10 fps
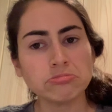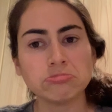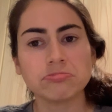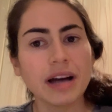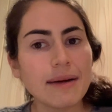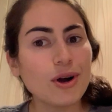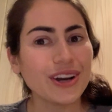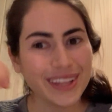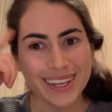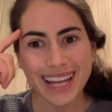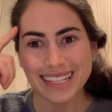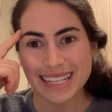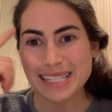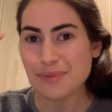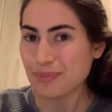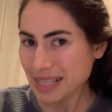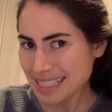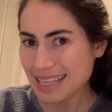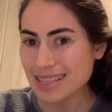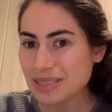I'm already connecting some
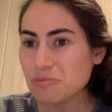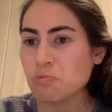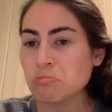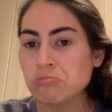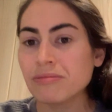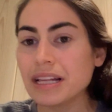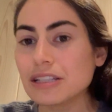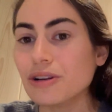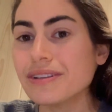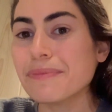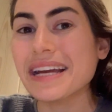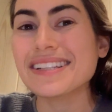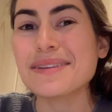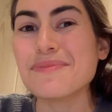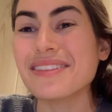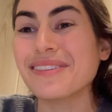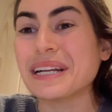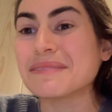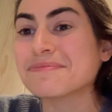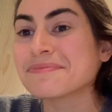pieces. Let's go to page number 3.